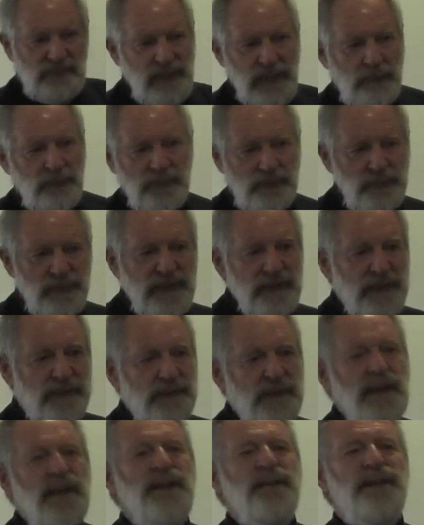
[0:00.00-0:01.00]
that would be
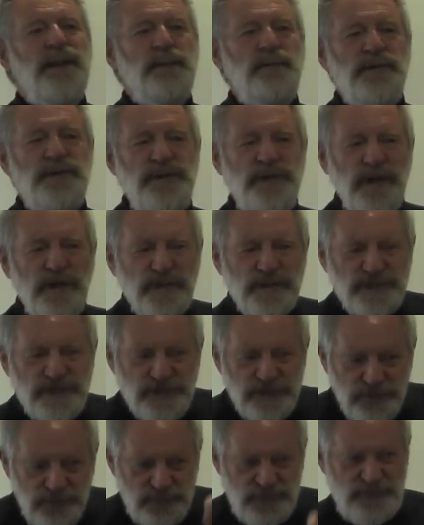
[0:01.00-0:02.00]
it. They would not
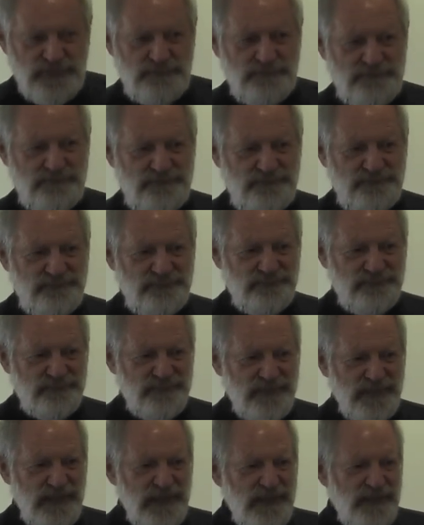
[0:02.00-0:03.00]
shoot.
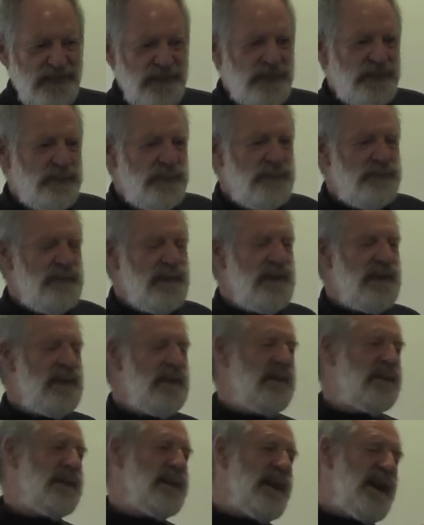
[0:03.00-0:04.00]
This would
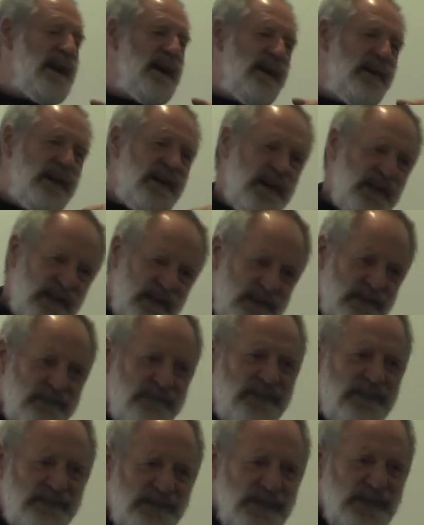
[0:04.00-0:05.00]
be
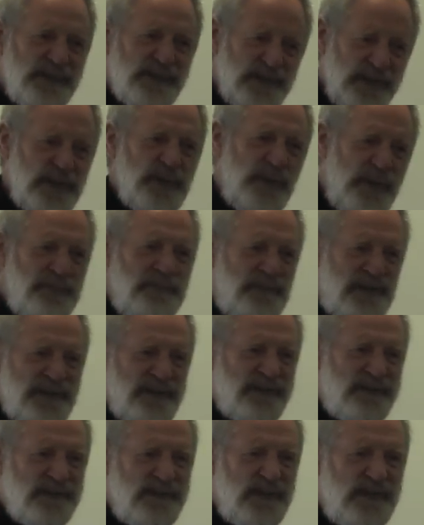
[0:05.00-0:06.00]
carrying your equipment,
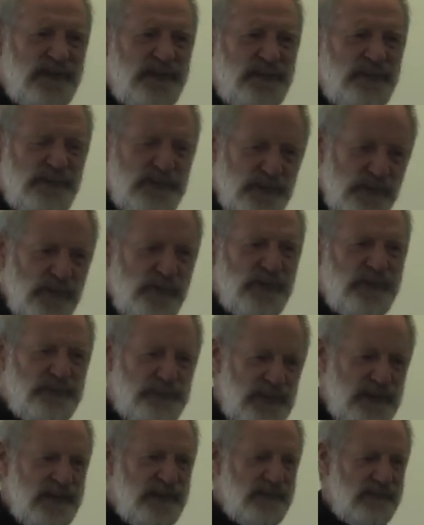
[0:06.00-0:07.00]
and that would always
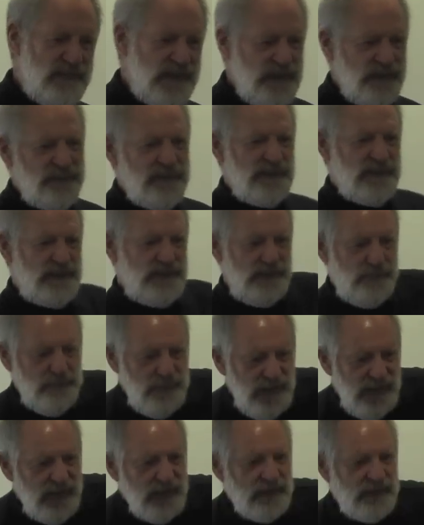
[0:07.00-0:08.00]
be the rifle and the
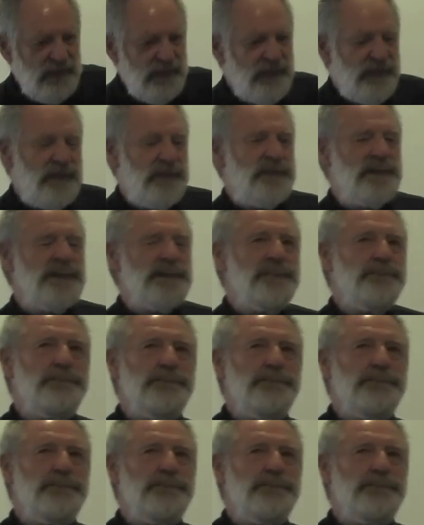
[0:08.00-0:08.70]
pack and so on.